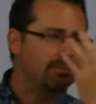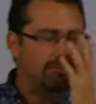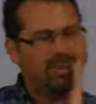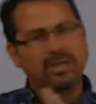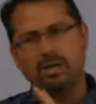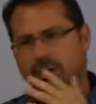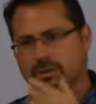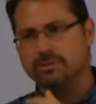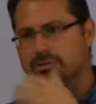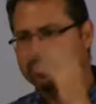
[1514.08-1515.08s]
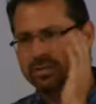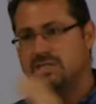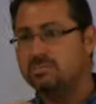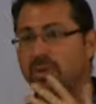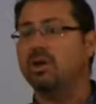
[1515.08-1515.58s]
your beard or to
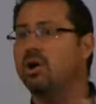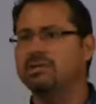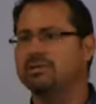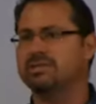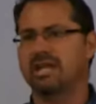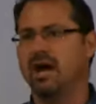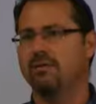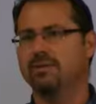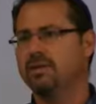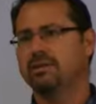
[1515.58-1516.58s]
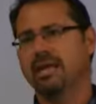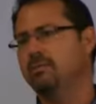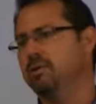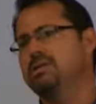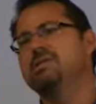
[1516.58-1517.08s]
spit on yourself they
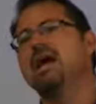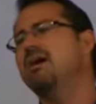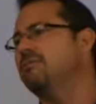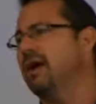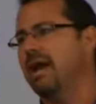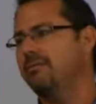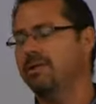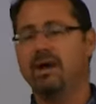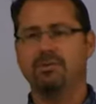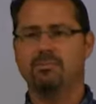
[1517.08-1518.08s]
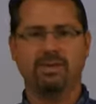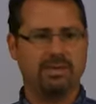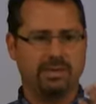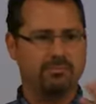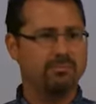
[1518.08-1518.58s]
would never, ever, that would
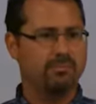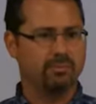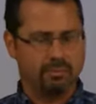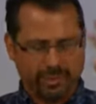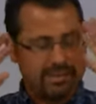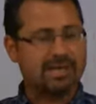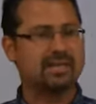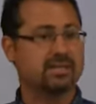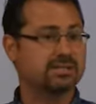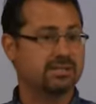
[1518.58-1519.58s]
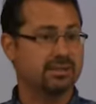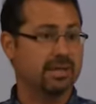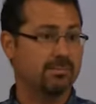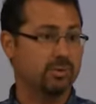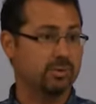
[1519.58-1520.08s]
be ridiculous to
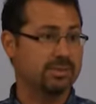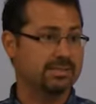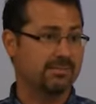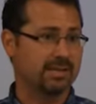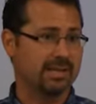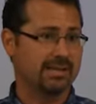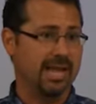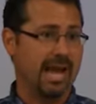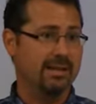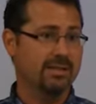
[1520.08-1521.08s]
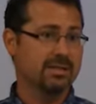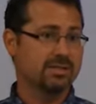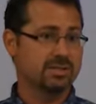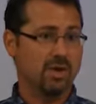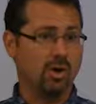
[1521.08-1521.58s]
think about doing something like that.
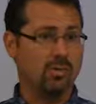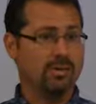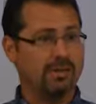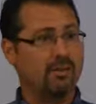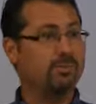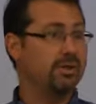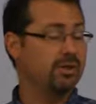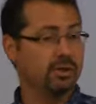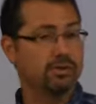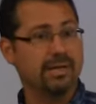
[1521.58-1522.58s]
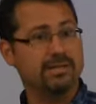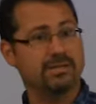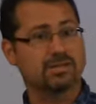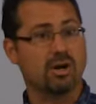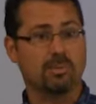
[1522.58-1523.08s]
So that would be a great
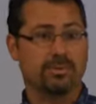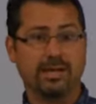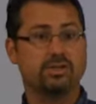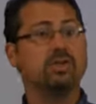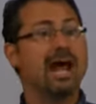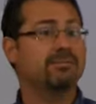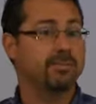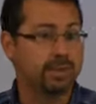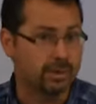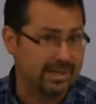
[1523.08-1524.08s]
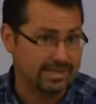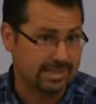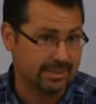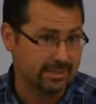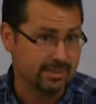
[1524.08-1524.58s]
dishonorable thing. So you'd have to be
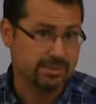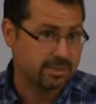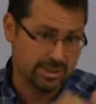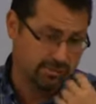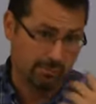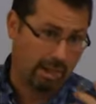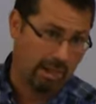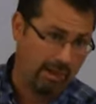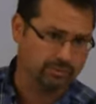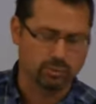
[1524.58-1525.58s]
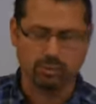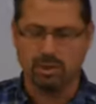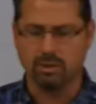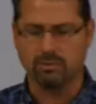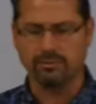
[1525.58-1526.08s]
crazy to just uh, drool
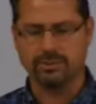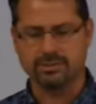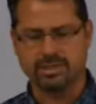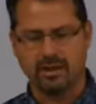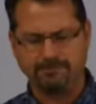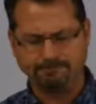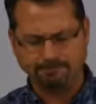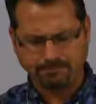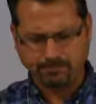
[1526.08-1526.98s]
all over yourself.